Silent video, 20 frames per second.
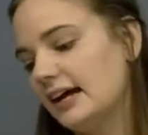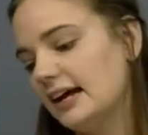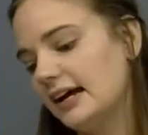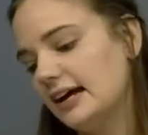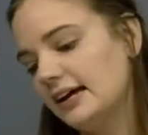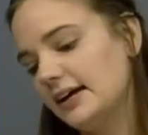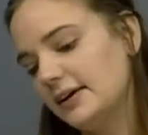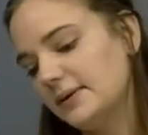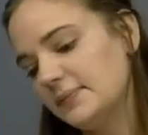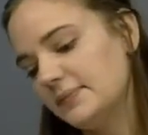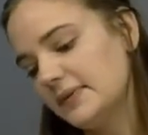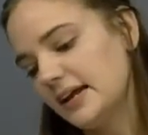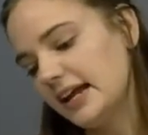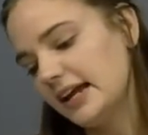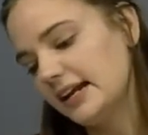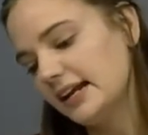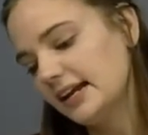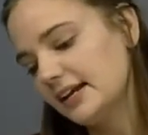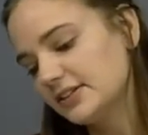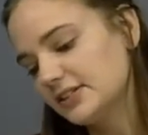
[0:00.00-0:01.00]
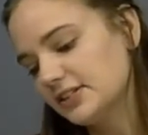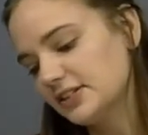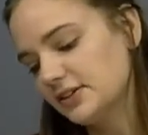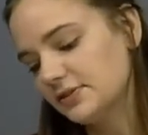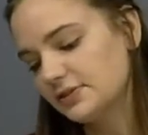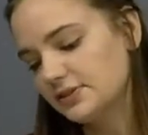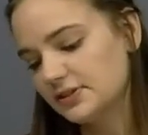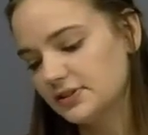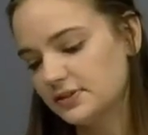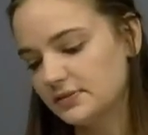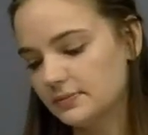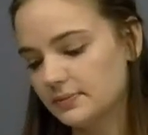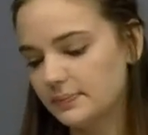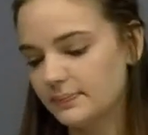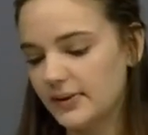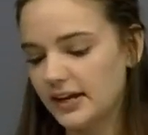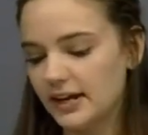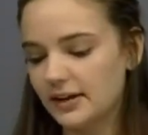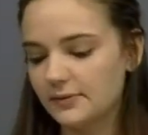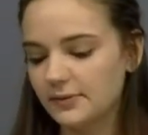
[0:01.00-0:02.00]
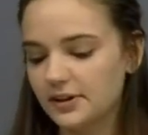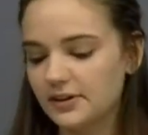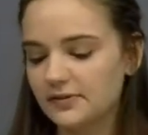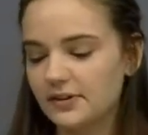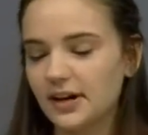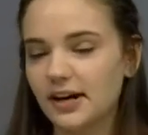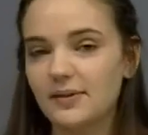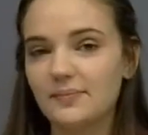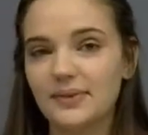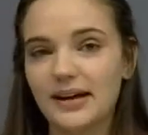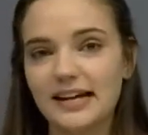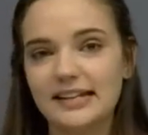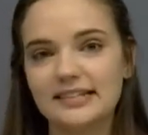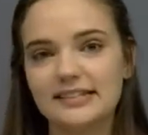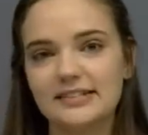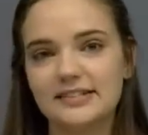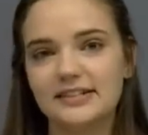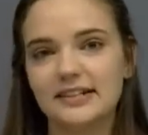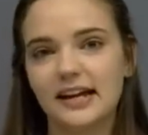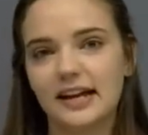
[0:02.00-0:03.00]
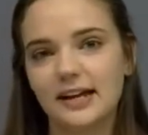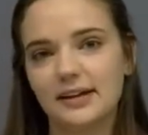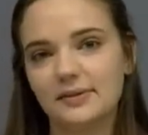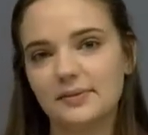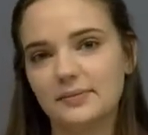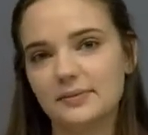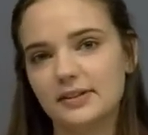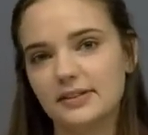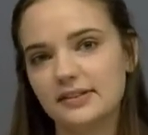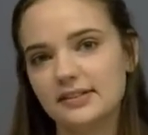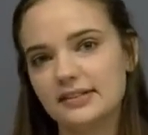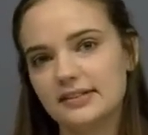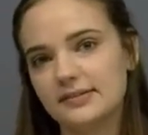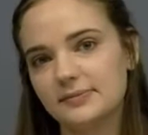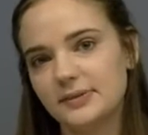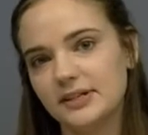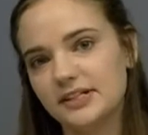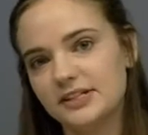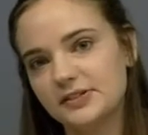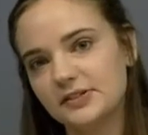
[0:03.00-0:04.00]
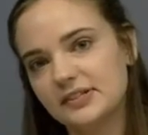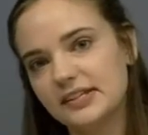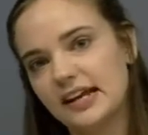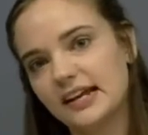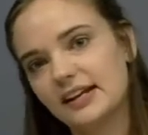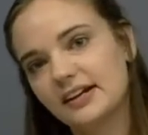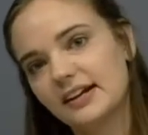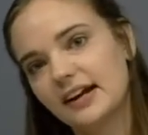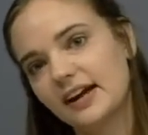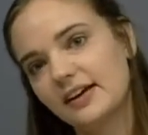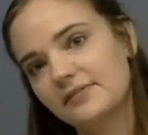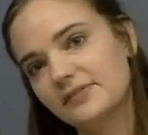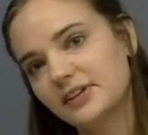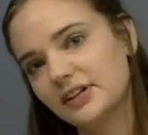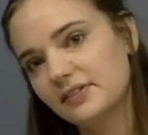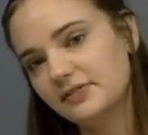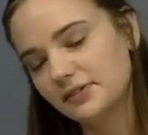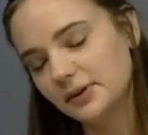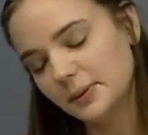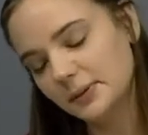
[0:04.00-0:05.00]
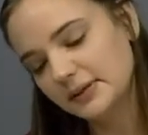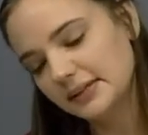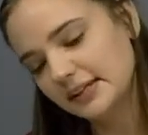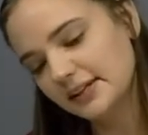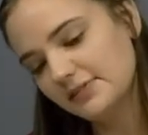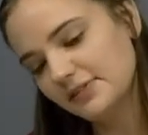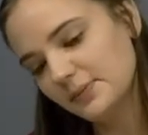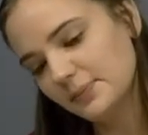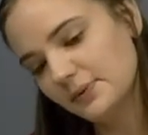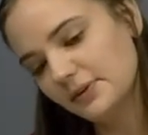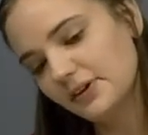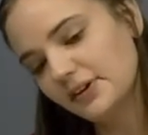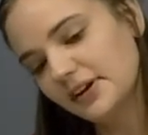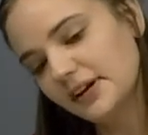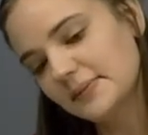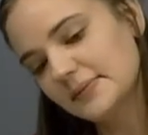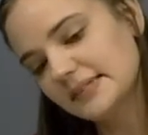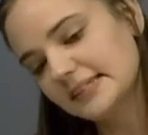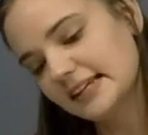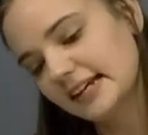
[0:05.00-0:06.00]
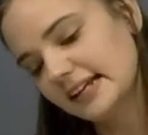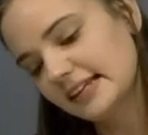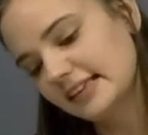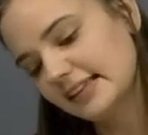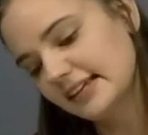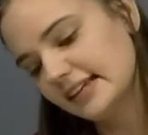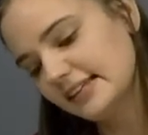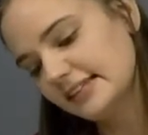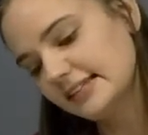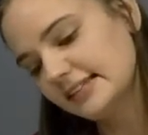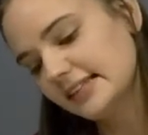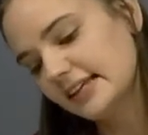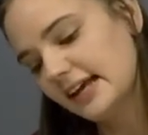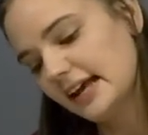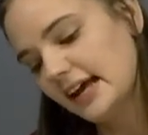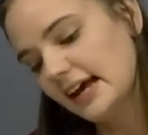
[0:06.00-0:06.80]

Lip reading: And yes, so being one of our ambassador animals, we do take her out very frequently for programs like this.